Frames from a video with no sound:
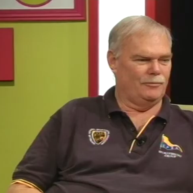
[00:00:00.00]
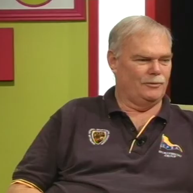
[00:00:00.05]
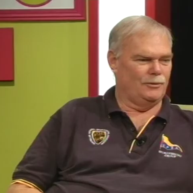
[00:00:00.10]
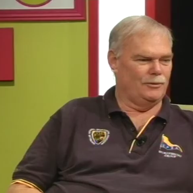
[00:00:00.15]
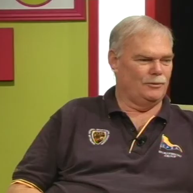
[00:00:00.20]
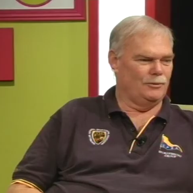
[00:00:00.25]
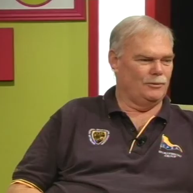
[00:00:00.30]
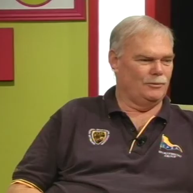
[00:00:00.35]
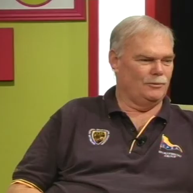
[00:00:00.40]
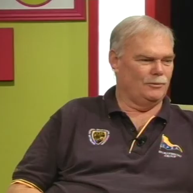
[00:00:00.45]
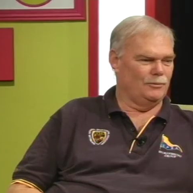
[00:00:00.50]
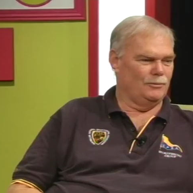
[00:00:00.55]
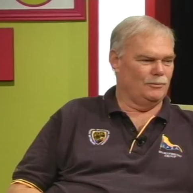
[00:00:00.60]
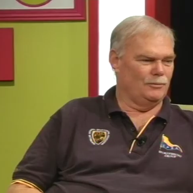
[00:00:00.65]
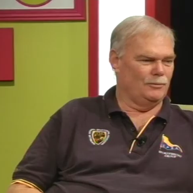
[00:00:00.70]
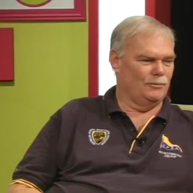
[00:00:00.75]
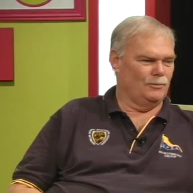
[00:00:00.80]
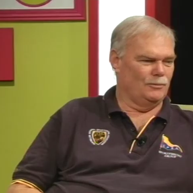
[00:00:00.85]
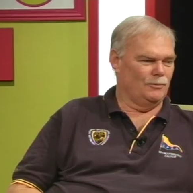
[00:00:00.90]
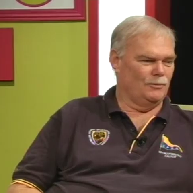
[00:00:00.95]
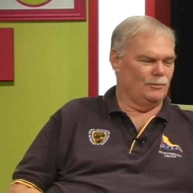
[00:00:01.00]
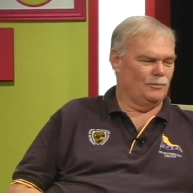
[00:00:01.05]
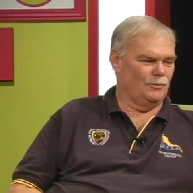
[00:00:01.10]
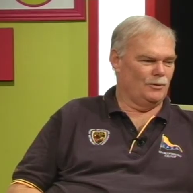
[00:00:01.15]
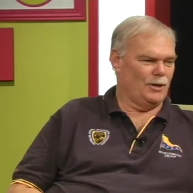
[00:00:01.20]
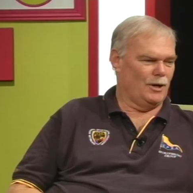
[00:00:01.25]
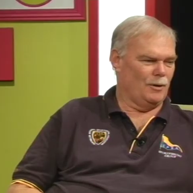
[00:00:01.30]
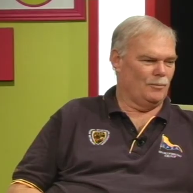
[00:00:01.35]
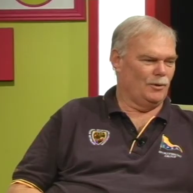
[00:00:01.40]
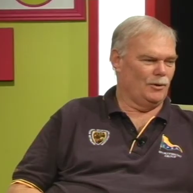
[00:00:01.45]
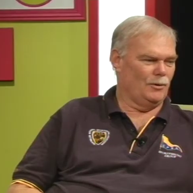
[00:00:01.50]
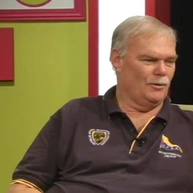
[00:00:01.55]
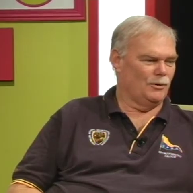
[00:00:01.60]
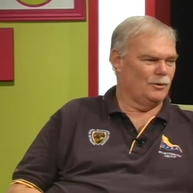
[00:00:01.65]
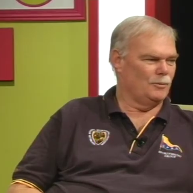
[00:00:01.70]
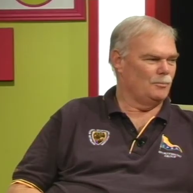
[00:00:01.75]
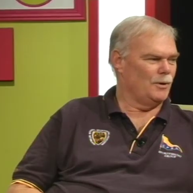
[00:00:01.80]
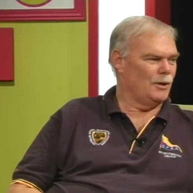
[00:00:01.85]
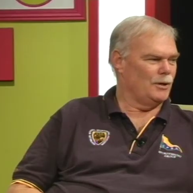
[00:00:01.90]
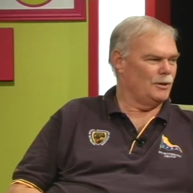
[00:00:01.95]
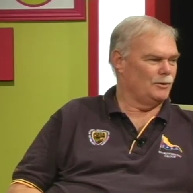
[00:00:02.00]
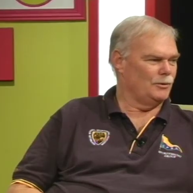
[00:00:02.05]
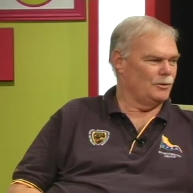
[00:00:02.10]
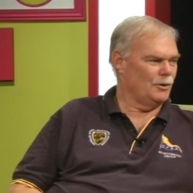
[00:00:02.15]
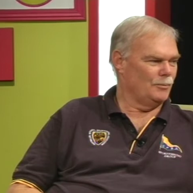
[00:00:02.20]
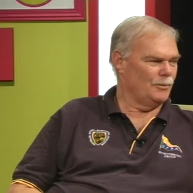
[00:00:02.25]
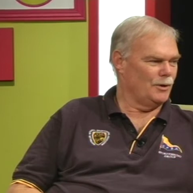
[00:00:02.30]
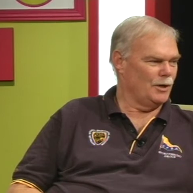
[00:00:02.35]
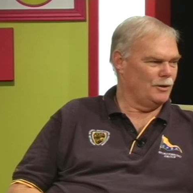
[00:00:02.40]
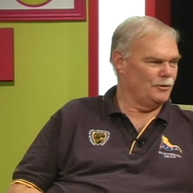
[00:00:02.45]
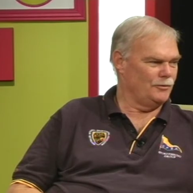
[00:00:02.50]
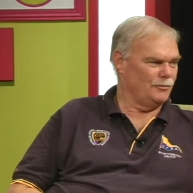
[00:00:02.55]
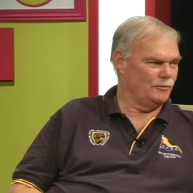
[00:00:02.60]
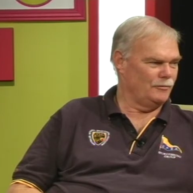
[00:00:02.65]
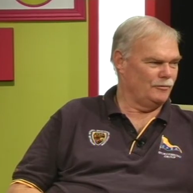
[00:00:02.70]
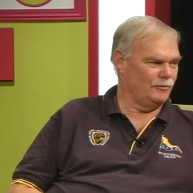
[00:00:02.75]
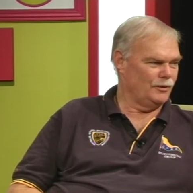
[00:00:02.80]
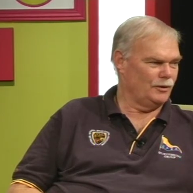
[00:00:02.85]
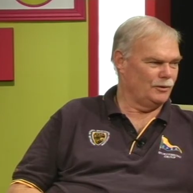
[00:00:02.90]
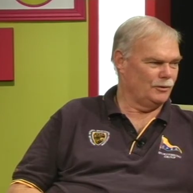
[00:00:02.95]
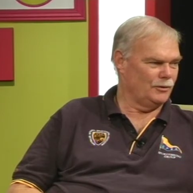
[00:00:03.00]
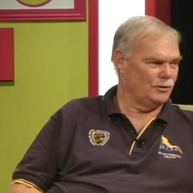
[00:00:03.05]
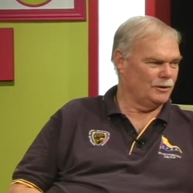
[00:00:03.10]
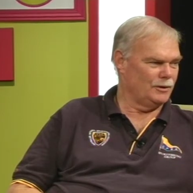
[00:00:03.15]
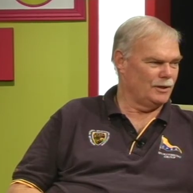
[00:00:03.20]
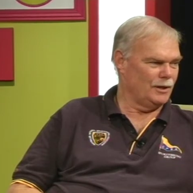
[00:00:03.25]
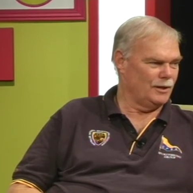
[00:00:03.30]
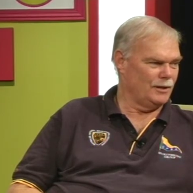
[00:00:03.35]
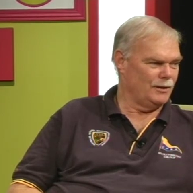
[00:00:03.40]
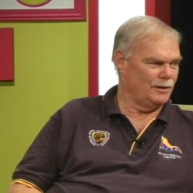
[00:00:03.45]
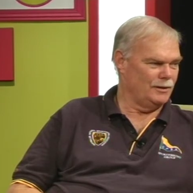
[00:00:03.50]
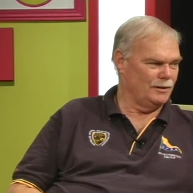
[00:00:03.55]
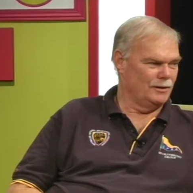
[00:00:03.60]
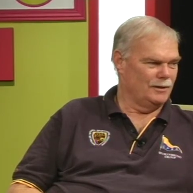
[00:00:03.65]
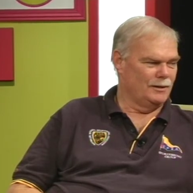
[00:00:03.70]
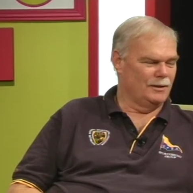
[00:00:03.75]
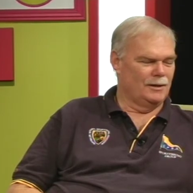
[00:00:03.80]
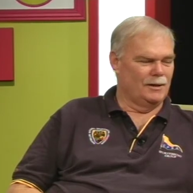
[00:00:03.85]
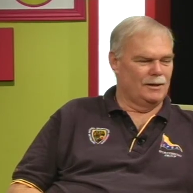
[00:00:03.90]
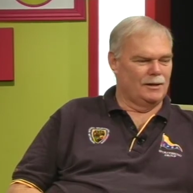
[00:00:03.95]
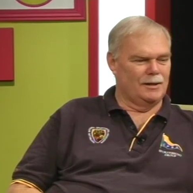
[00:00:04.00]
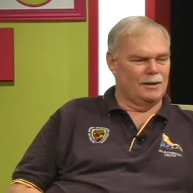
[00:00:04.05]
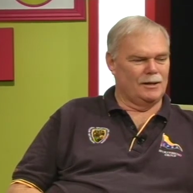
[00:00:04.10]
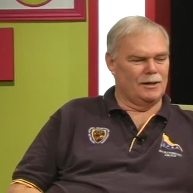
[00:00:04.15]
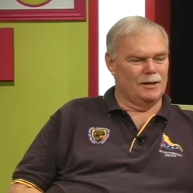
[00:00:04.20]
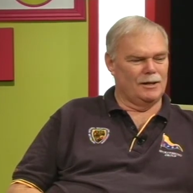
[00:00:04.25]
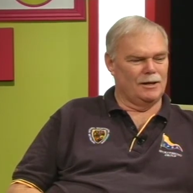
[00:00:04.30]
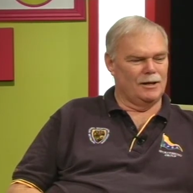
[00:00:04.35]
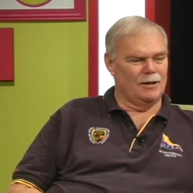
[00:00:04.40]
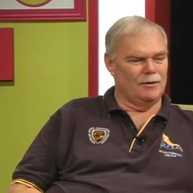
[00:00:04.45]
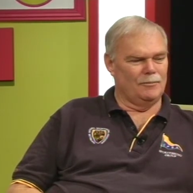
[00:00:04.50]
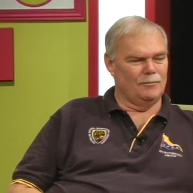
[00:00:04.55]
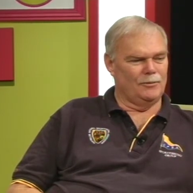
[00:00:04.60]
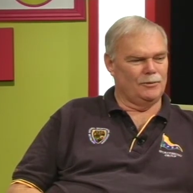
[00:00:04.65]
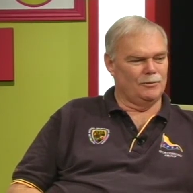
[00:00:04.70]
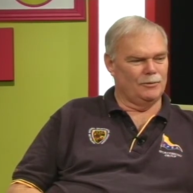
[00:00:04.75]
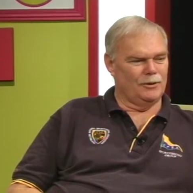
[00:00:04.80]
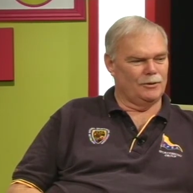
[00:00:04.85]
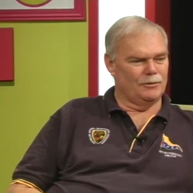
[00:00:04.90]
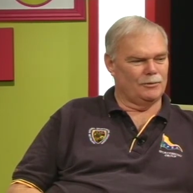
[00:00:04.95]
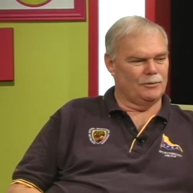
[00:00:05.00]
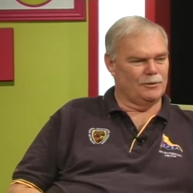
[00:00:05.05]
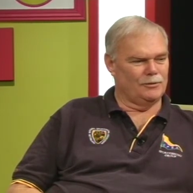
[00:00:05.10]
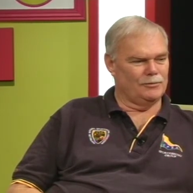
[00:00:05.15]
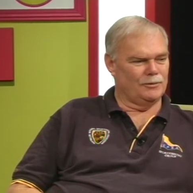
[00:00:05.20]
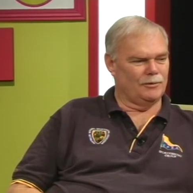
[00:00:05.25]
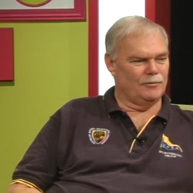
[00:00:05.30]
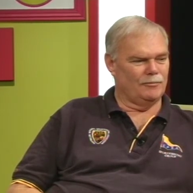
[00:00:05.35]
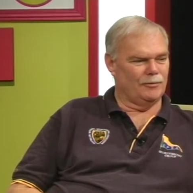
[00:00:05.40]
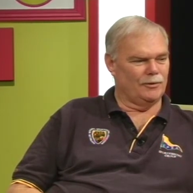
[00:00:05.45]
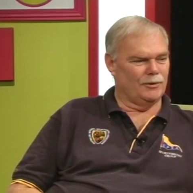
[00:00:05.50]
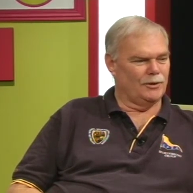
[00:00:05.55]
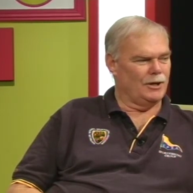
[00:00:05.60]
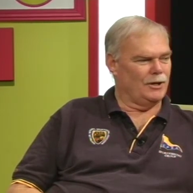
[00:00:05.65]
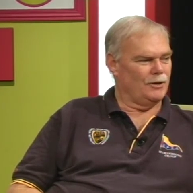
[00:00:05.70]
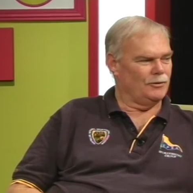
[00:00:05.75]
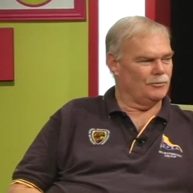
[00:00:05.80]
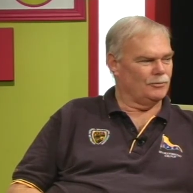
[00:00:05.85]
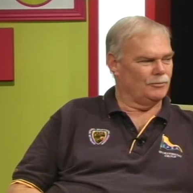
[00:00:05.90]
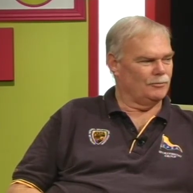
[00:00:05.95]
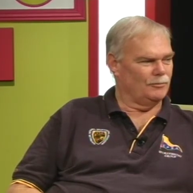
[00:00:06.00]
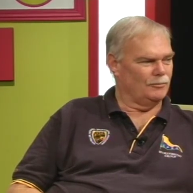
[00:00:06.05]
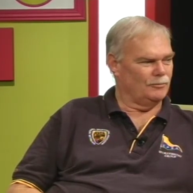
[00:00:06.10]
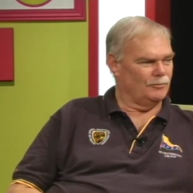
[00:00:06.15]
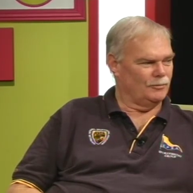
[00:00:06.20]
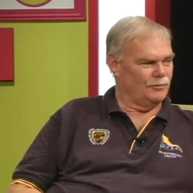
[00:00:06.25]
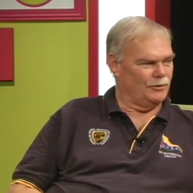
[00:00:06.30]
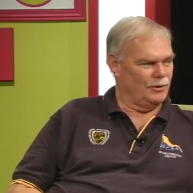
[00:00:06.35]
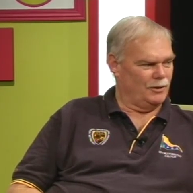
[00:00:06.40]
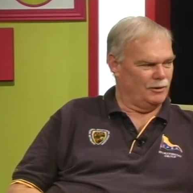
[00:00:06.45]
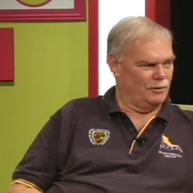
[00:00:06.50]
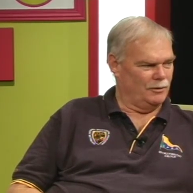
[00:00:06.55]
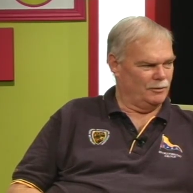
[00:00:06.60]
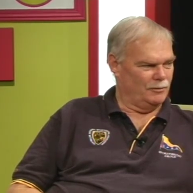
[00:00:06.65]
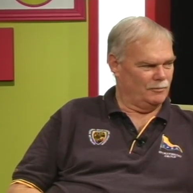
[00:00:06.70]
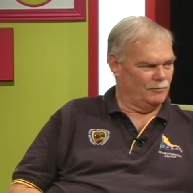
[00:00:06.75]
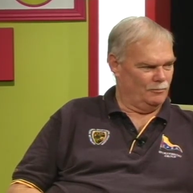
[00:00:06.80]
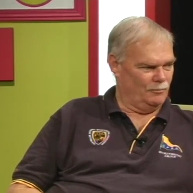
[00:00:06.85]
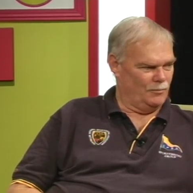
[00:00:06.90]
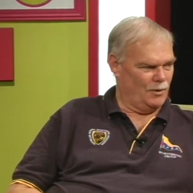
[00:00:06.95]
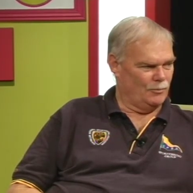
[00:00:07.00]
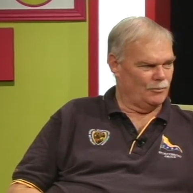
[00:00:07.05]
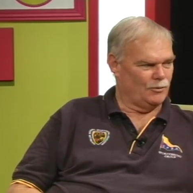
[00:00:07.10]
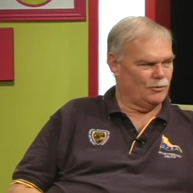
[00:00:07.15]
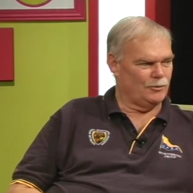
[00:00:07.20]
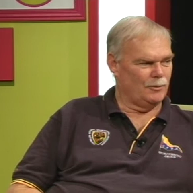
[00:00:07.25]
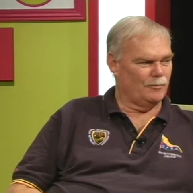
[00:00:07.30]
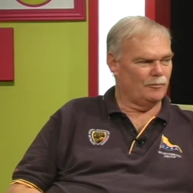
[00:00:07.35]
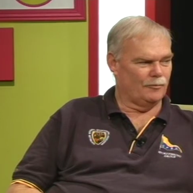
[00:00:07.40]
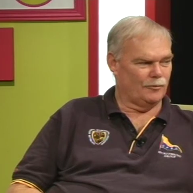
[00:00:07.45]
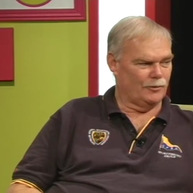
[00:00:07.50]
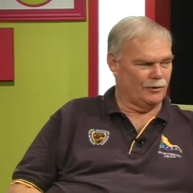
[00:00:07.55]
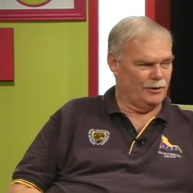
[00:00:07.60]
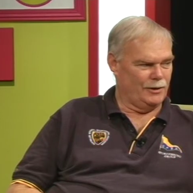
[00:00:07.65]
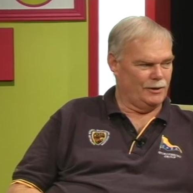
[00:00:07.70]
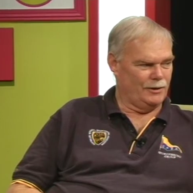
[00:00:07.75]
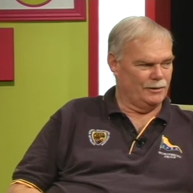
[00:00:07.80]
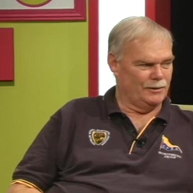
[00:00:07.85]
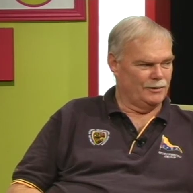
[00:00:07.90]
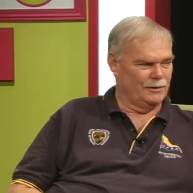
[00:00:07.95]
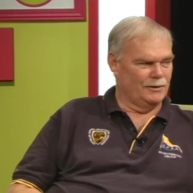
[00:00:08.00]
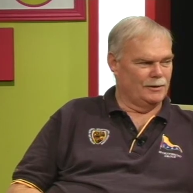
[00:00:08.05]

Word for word: you come along and pay your nomination fee on the day, you'll get the rest of the financial year membership free.